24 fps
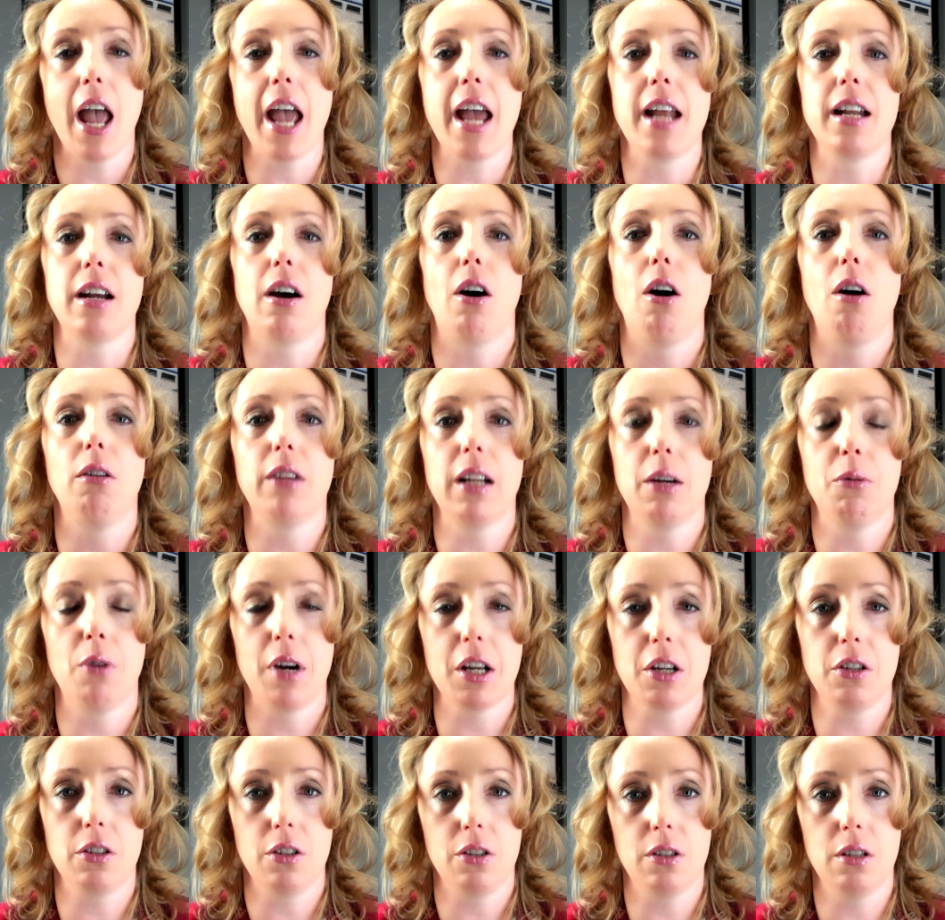And all I
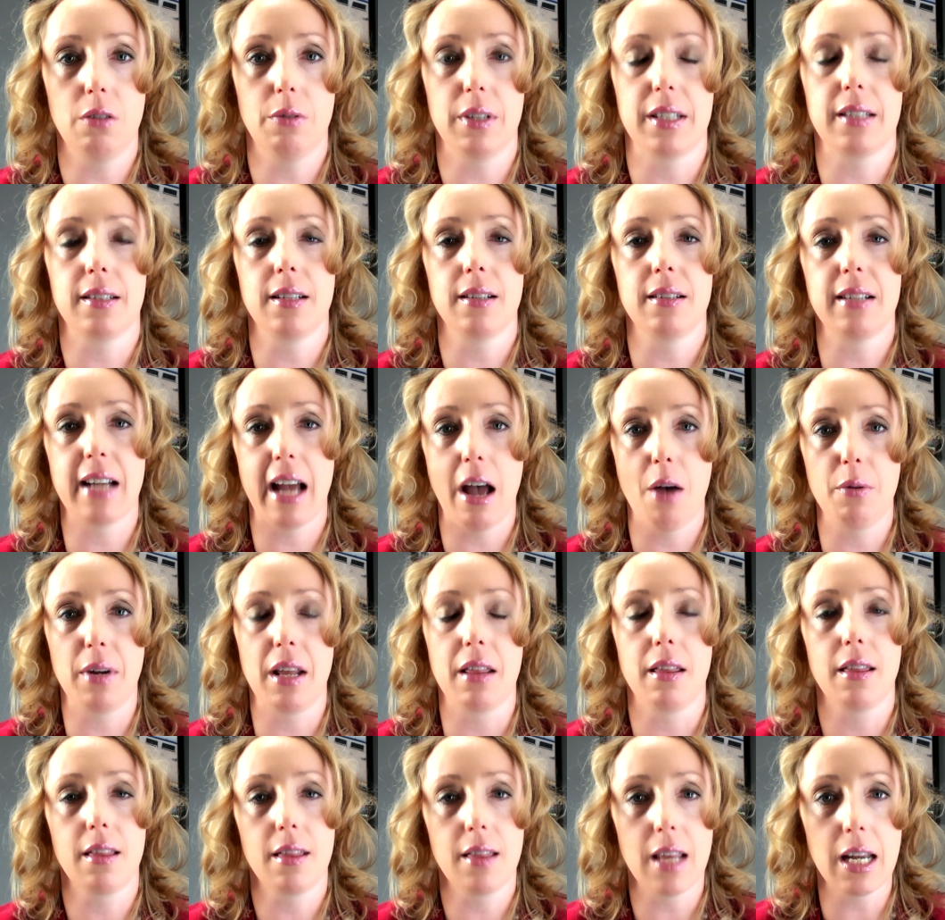want you to do is sit down
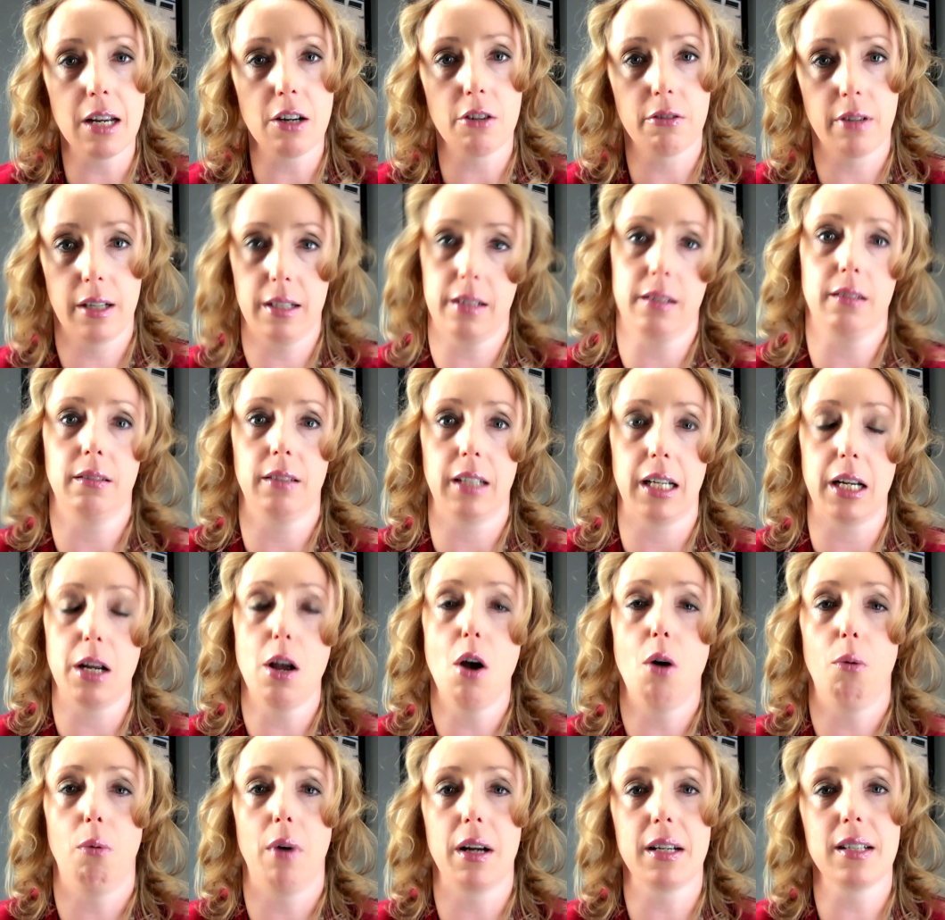and think
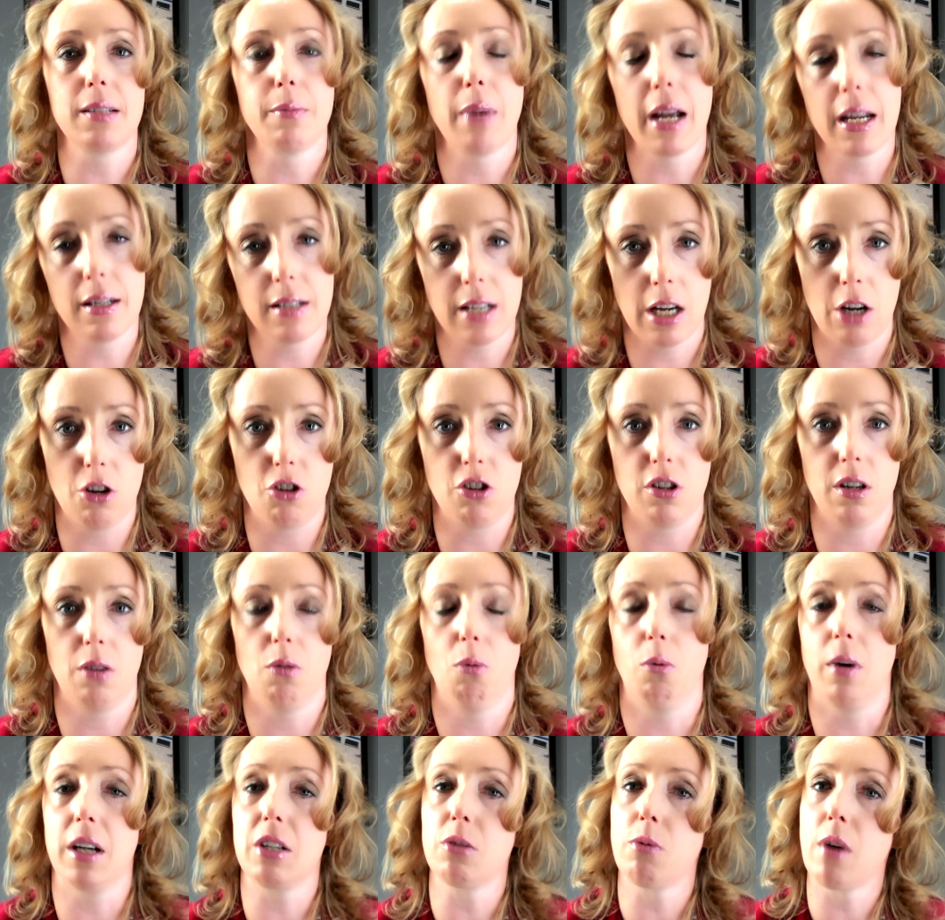critically, what is my
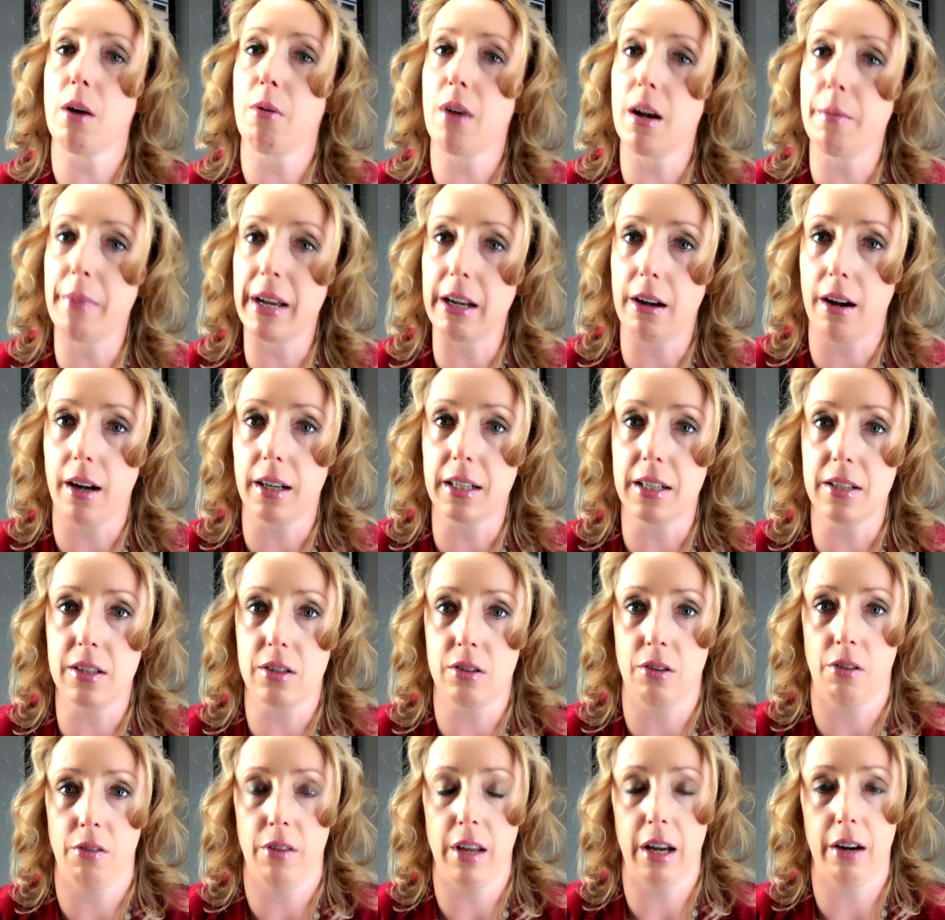intention? What do I want my audience
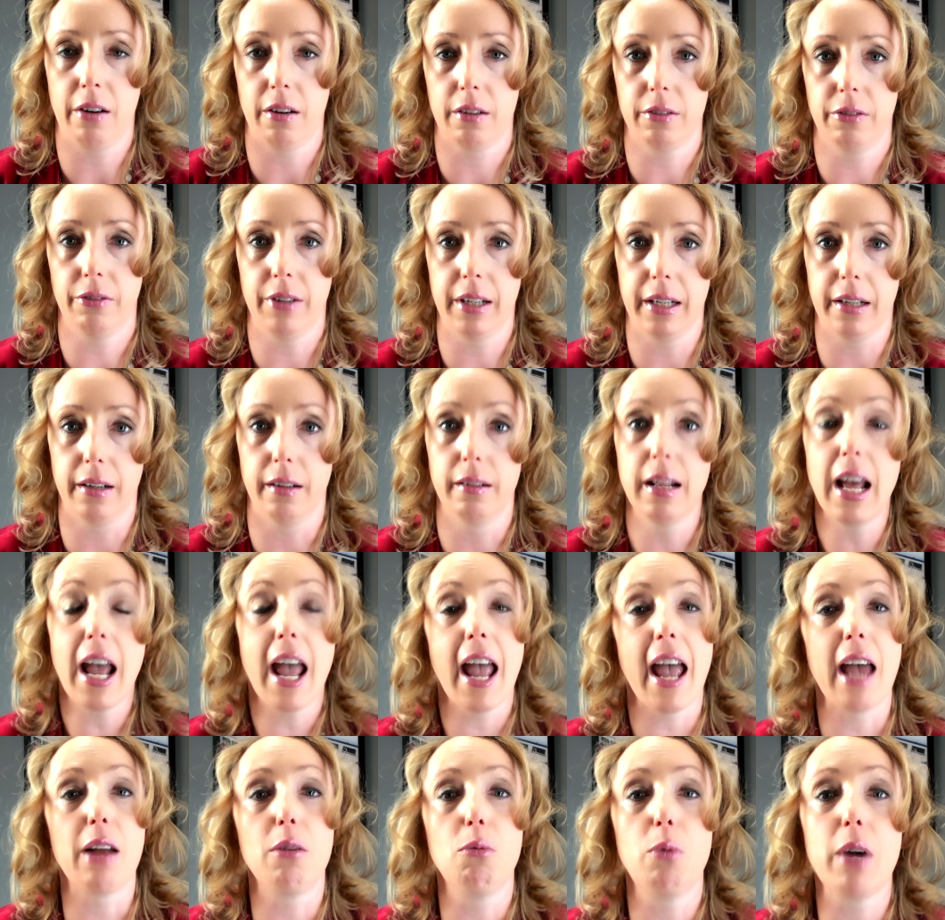to think or feel?
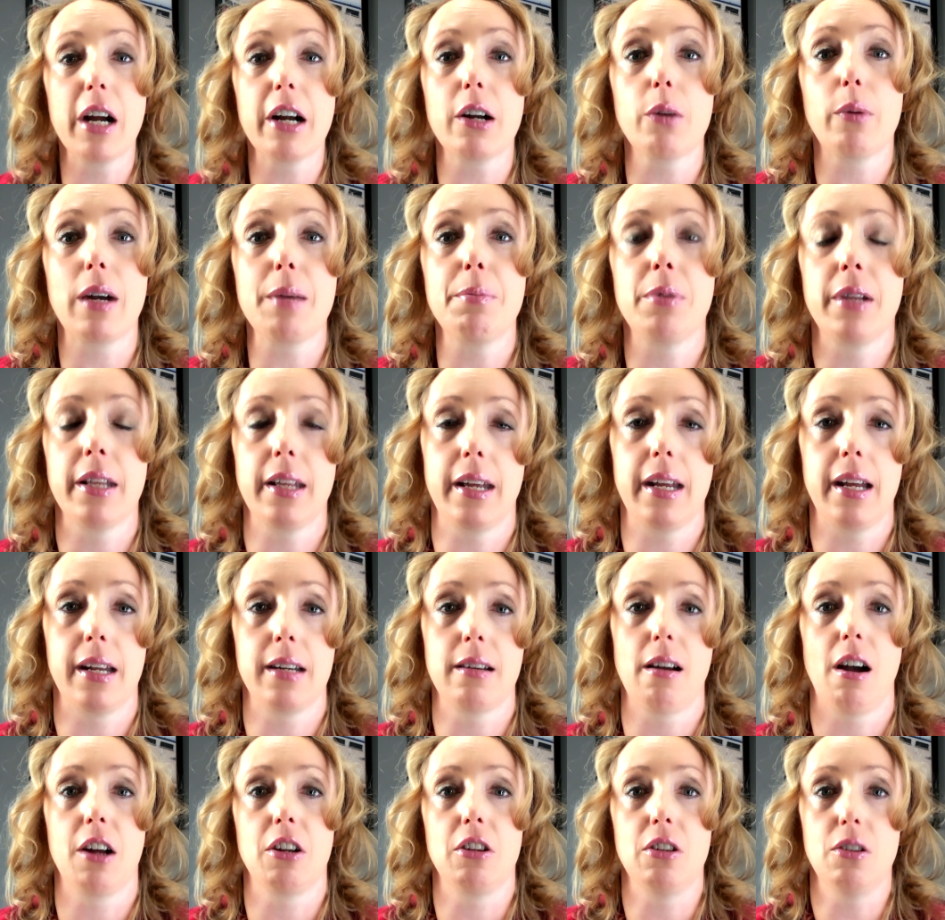And where do I
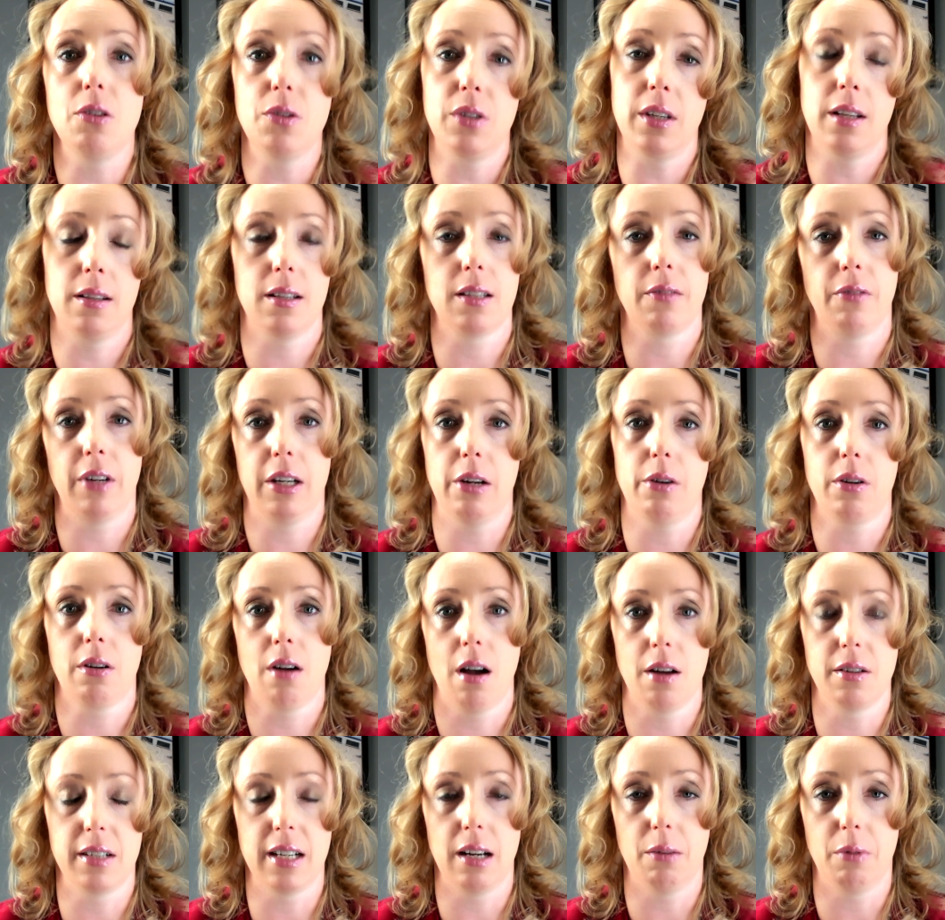plan on using this video
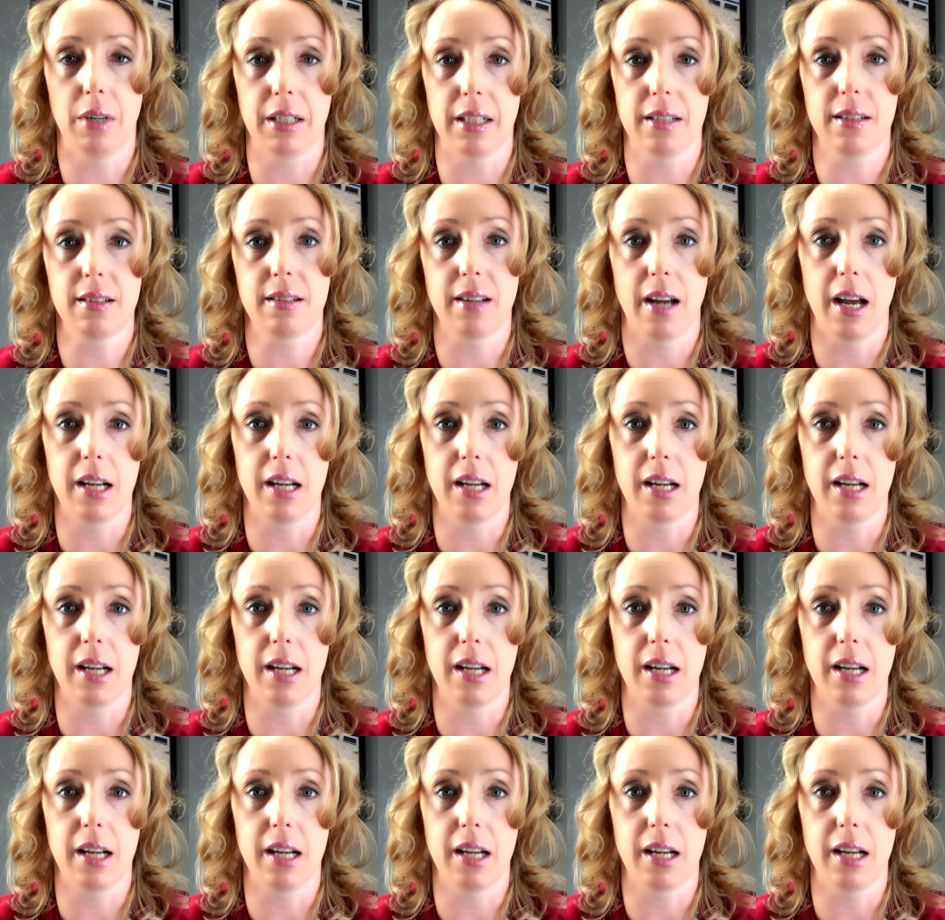content when it's